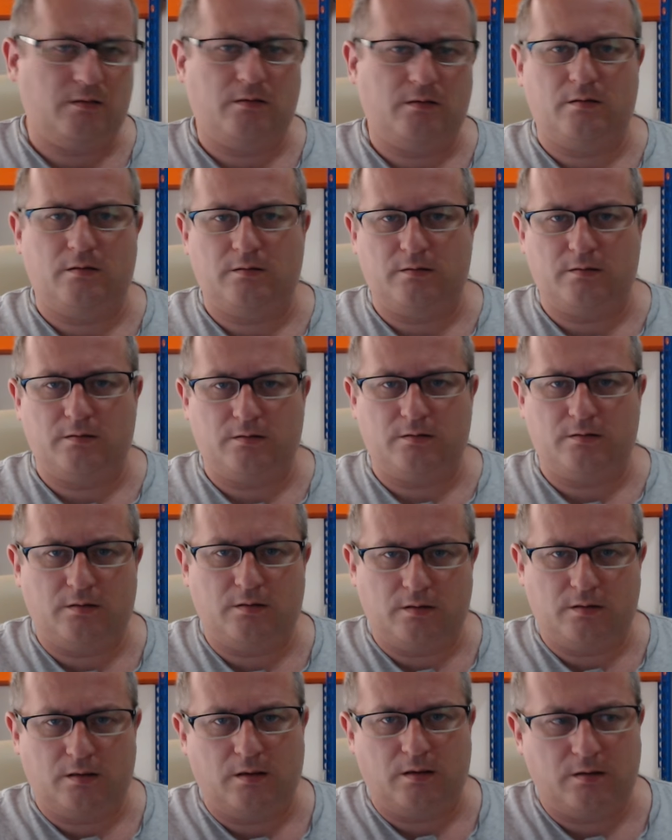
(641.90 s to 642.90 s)
oh,
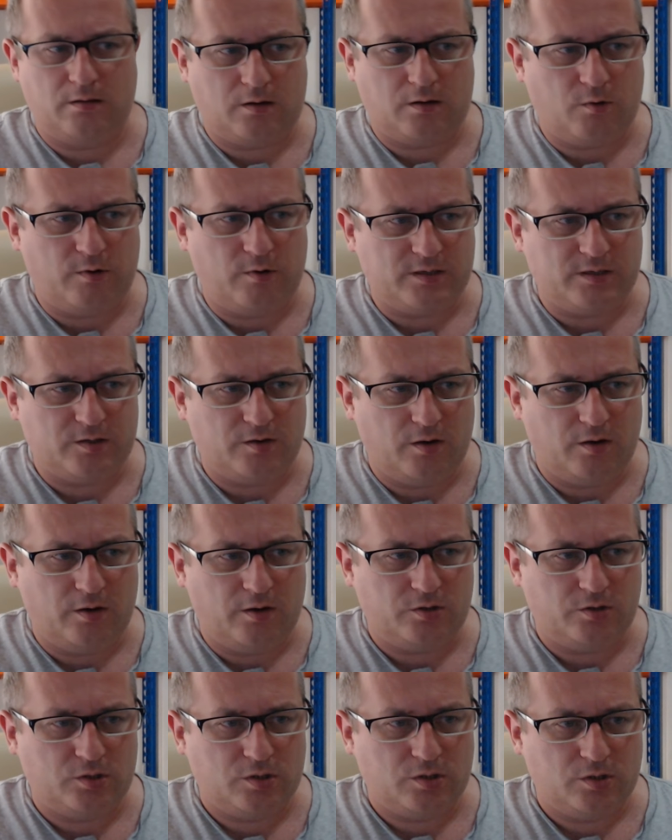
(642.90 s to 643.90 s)
quick
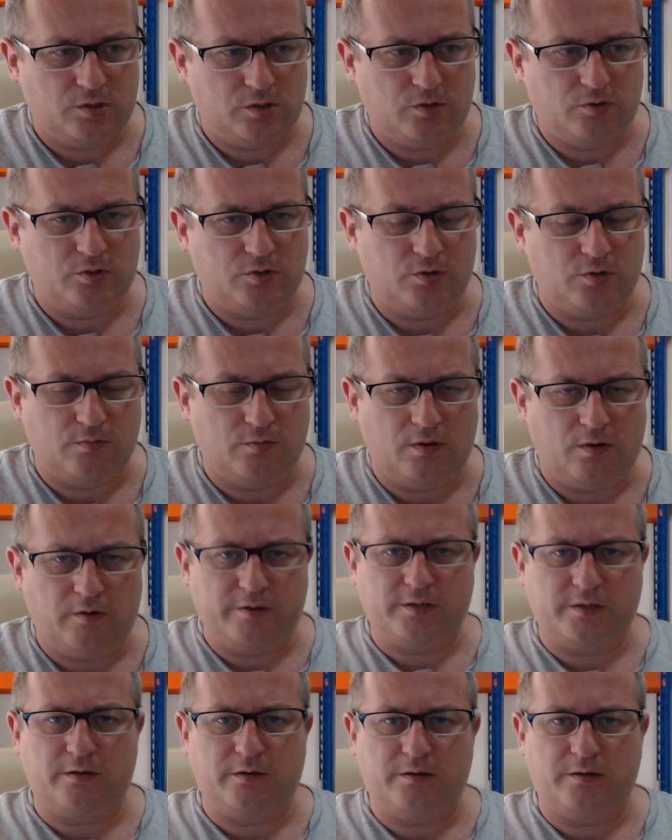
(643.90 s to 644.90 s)
search YouTube oh
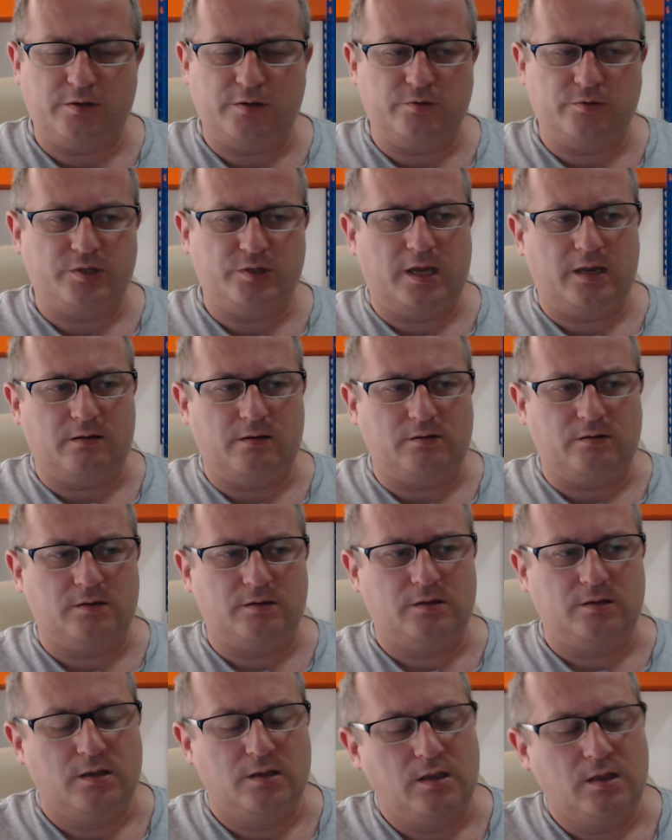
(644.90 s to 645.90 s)
he's got his own channel
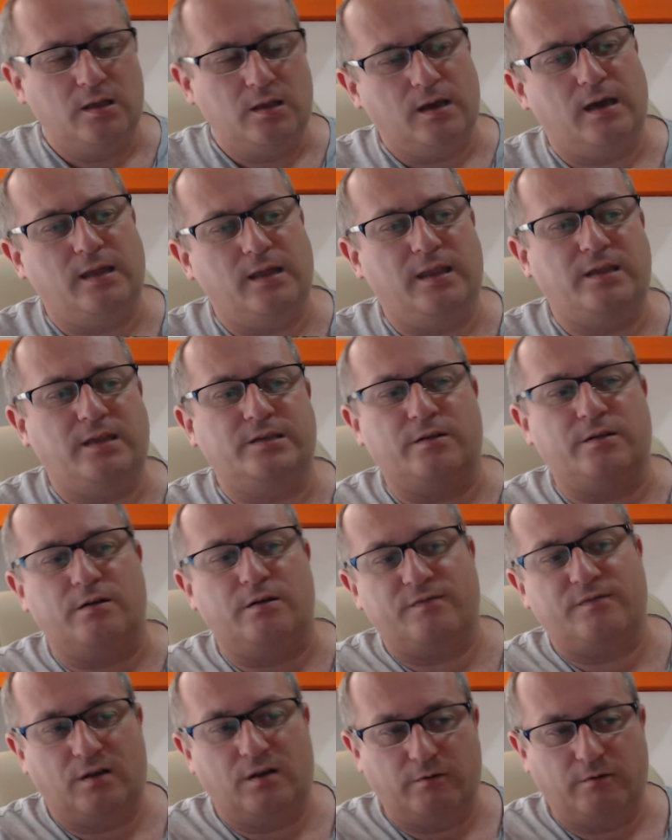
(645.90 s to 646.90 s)
and they
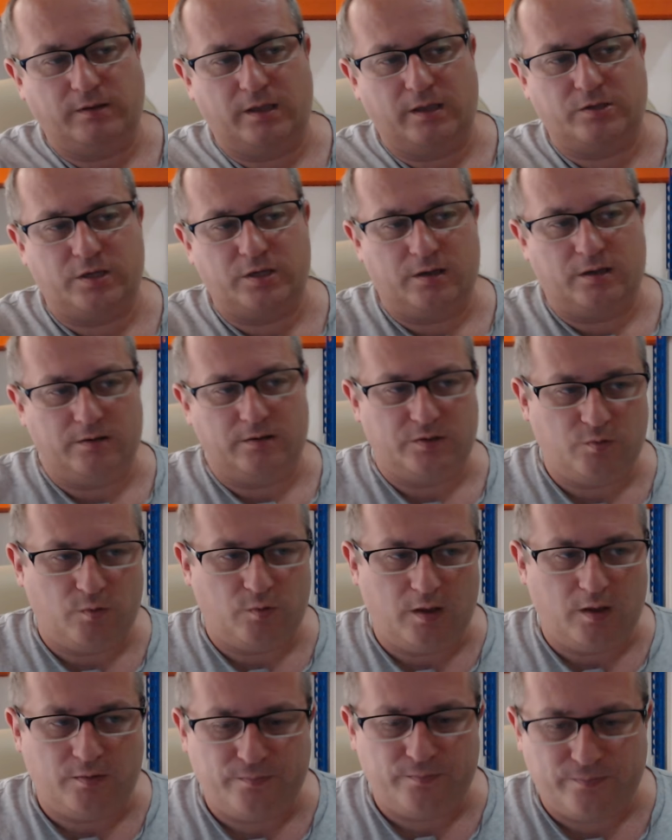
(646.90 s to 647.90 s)
start following that channel as
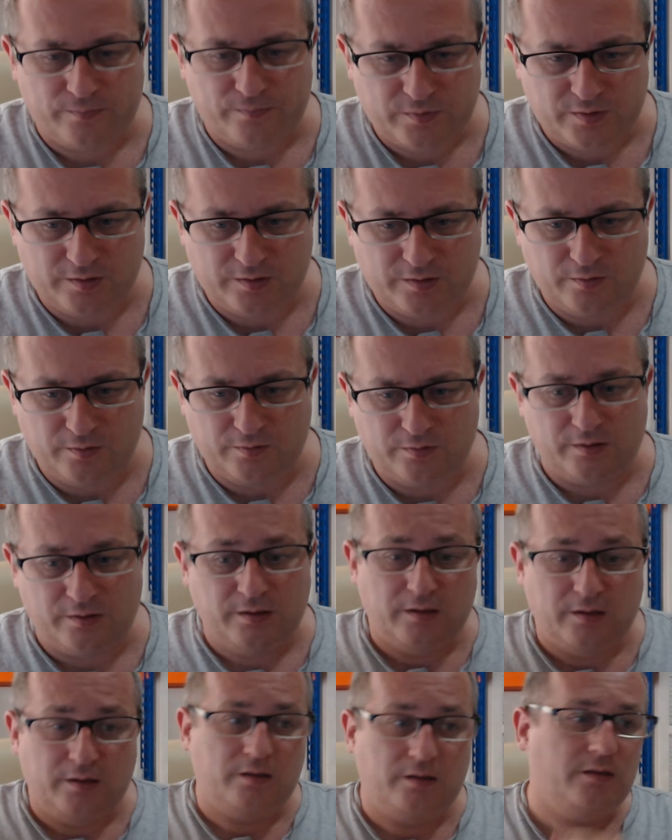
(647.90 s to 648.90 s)
well so
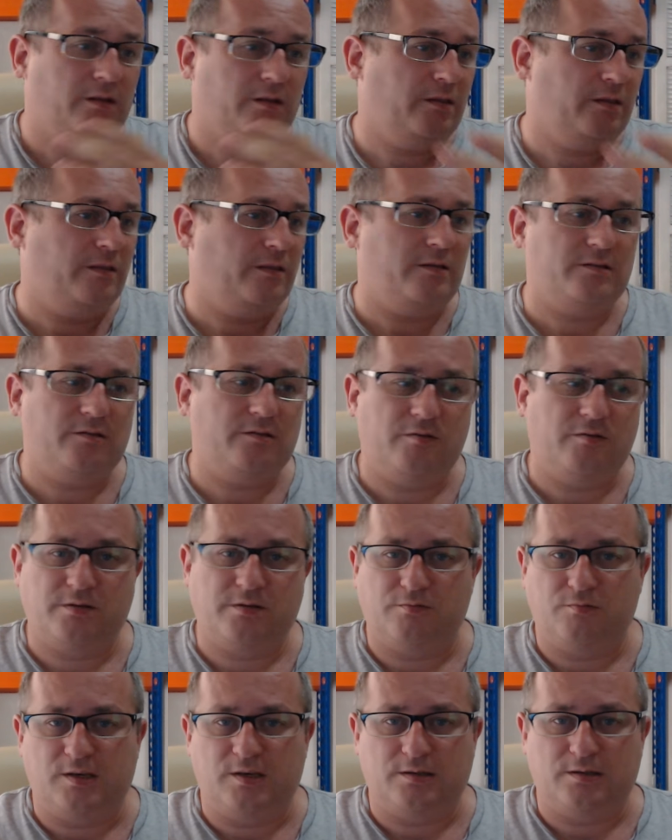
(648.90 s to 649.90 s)
there's
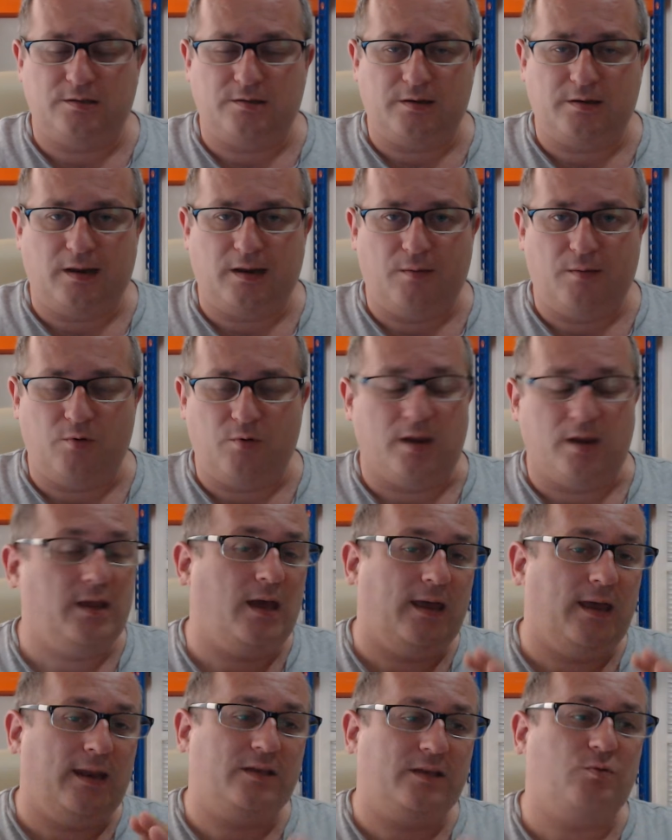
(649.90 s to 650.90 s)
lots of reasons to collaborate
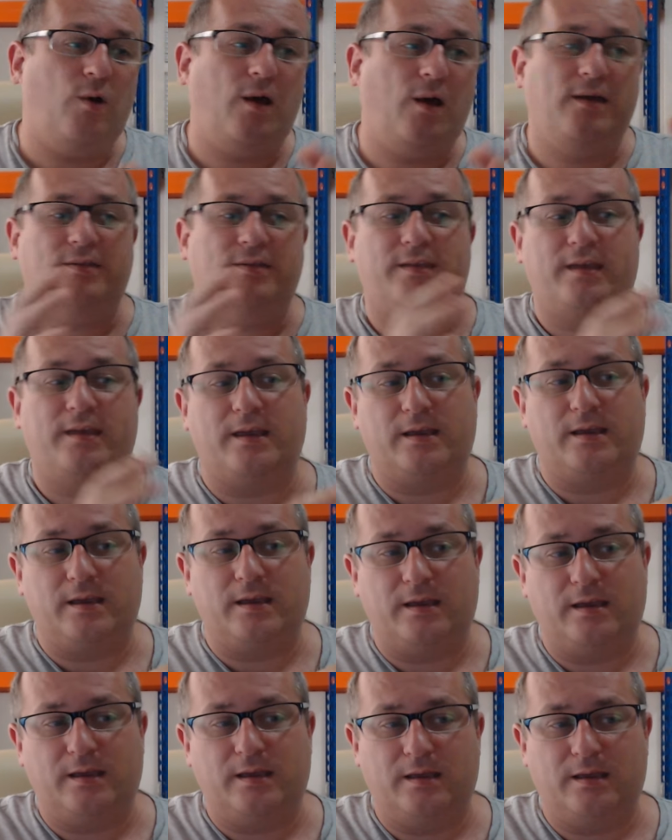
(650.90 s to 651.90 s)
and that's why I think
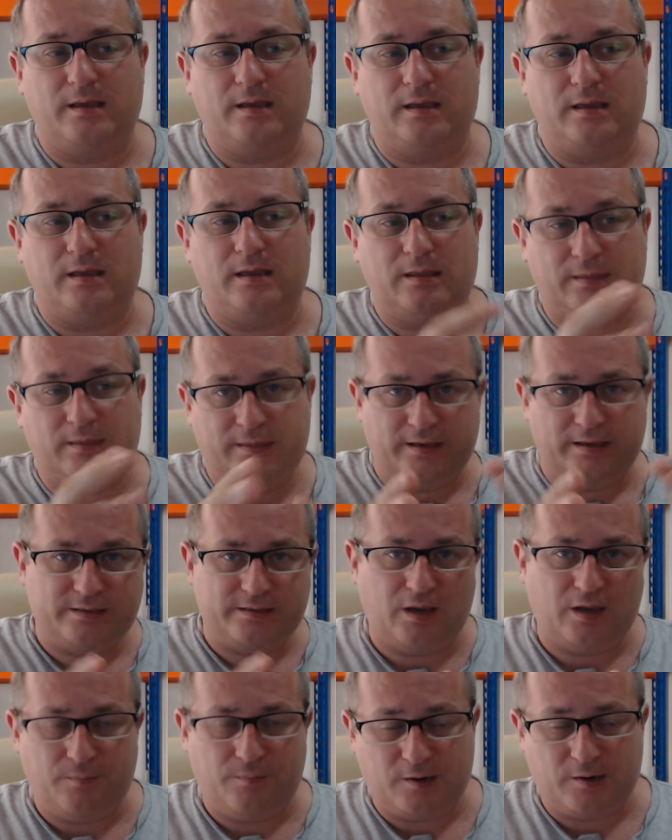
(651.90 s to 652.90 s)
this
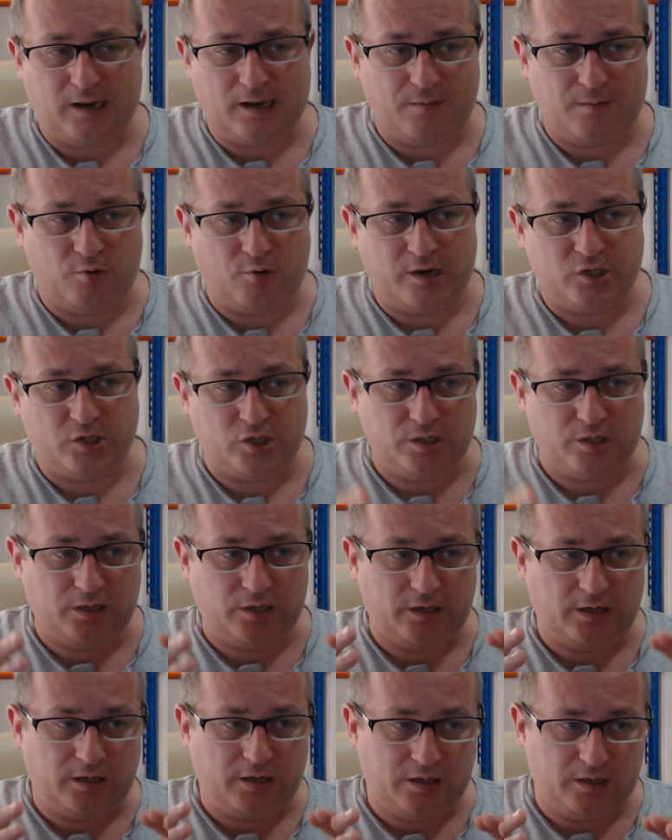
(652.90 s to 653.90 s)
type of
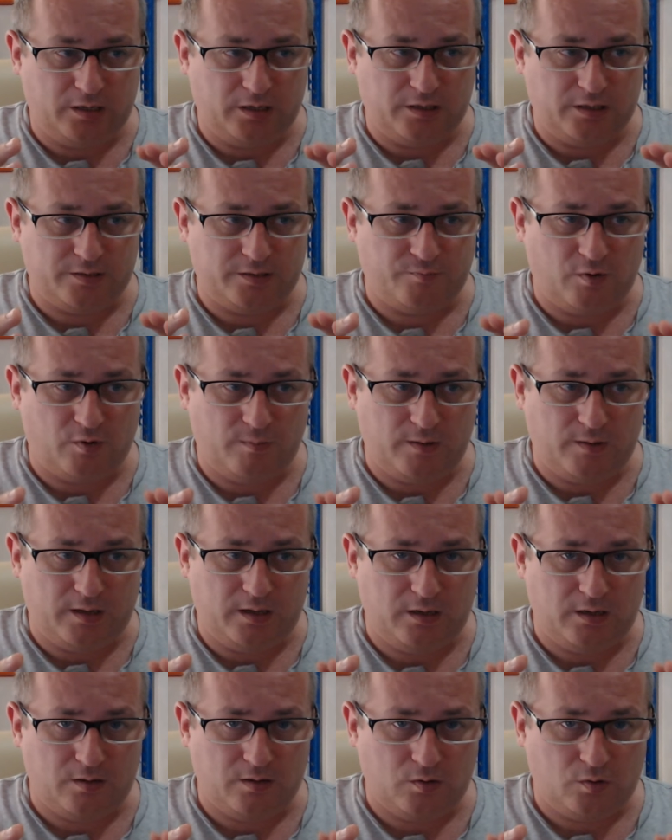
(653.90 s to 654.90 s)
collaboration is
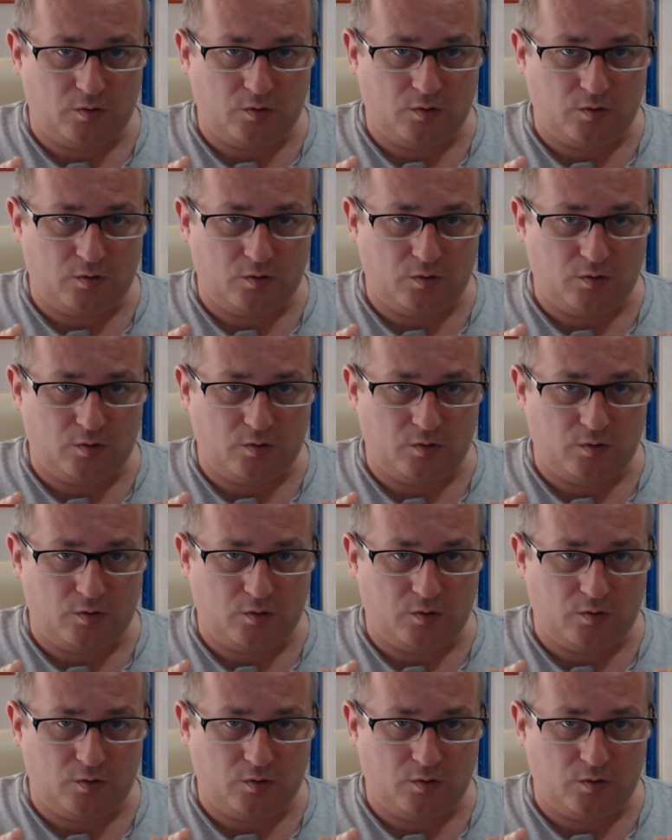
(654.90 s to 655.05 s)
probably